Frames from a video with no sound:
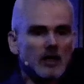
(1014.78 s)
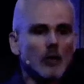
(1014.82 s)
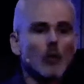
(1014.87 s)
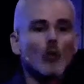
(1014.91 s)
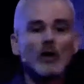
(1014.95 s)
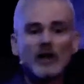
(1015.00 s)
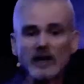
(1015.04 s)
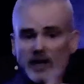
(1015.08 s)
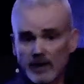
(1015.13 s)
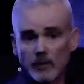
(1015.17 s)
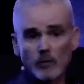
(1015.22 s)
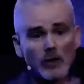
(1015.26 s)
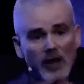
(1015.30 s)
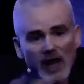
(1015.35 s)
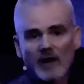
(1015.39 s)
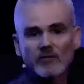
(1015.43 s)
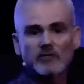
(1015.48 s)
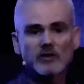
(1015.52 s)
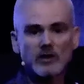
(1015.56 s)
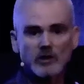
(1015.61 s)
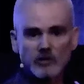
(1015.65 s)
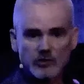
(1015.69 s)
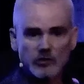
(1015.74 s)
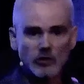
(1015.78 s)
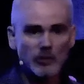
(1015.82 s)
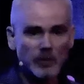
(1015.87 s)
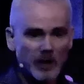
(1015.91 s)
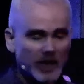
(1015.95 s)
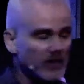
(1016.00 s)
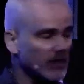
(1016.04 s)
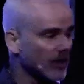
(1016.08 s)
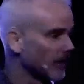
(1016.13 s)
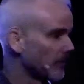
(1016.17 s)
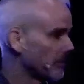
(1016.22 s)
we, we have to
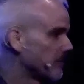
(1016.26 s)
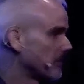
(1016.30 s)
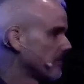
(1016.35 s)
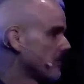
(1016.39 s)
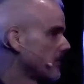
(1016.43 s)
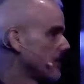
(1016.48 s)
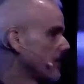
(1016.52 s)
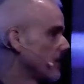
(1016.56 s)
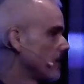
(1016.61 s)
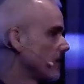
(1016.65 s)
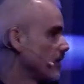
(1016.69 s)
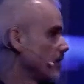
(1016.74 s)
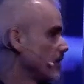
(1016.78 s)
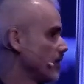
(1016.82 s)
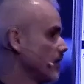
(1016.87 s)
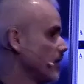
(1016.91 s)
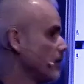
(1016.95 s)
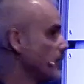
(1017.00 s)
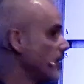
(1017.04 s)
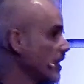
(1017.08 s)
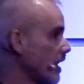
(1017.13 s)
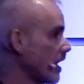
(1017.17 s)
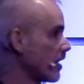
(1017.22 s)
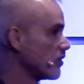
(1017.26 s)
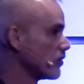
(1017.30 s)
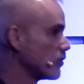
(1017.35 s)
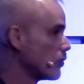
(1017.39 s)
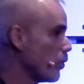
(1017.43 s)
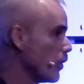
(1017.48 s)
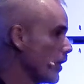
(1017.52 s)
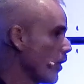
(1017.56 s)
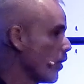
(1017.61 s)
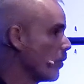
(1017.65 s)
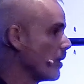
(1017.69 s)
disobey them because
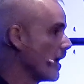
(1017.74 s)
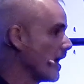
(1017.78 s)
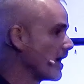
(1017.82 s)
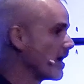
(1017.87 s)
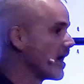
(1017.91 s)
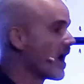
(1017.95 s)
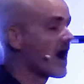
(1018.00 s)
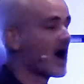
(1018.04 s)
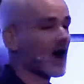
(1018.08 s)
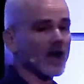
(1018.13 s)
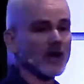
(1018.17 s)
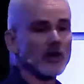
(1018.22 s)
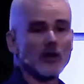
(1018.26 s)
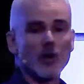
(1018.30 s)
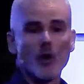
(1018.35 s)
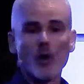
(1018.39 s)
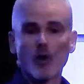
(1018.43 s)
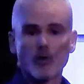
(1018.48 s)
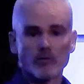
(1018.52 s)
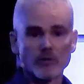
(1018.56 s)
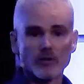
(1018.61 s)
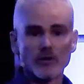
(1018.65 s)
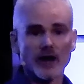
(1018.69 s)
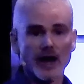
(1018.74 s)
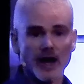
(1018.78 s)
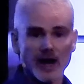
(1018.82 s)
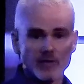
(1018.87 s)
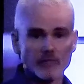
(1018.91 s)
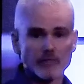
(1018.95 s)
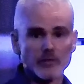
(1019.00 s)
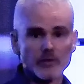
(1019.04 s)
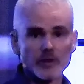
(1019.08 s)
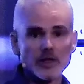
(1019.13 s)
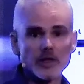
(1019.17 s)
we obey God over
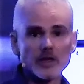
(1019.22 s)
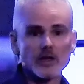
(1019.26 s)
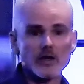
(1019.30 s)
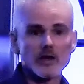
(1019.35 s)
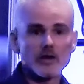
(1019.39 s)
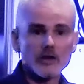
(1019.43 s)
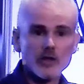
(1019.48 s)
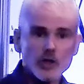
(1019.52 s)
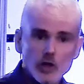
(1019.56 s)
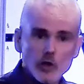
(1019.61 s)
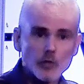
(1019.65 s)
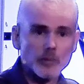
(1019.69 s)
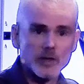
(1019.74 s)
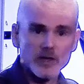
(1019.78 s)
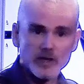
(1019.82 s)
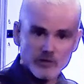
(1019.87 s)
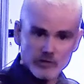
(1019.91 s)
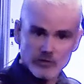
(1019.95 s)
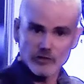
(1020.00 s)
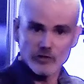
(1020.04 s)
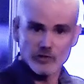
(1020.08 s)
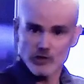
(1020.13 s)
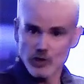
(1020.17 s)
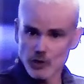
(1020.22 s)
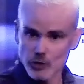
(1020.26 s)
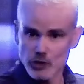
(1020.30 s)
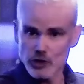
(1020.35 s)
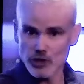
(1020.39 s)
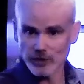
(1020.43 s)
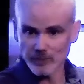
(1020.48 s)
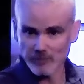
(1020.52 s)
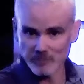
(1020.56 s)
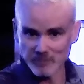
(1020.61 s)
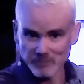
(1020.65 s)
every human
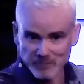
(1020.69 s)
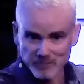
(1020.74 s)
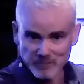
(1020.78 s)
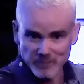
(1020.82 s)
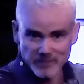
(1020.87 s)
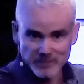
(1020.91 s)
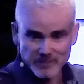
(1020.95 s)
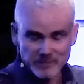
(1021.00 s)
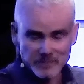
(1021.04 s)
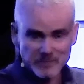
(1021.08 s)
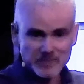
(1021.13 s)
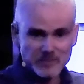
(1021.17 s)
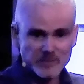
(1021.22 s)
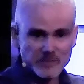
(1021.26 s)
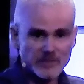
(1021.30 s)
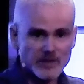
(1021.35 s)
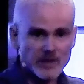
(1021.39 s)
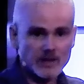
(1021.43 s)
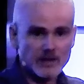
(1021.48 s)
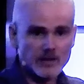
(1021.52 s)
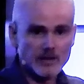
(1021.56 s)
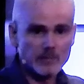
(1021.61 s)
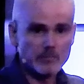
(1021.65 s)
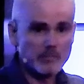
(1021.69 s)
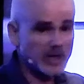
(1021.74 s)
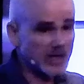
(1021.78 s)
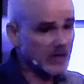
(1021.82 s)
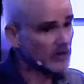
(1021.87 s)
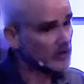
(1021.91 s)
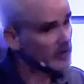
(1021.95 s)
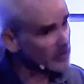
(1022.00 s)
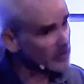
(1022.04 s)
institution. Peter